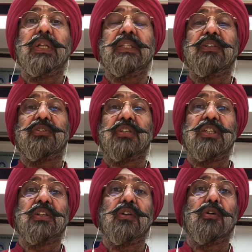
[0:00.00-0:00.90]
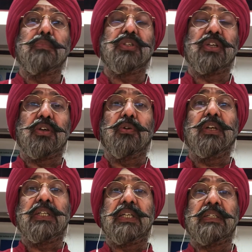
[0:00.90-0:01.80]
the traditional government
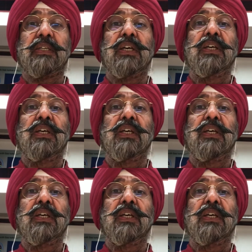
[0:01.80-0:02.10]
securities.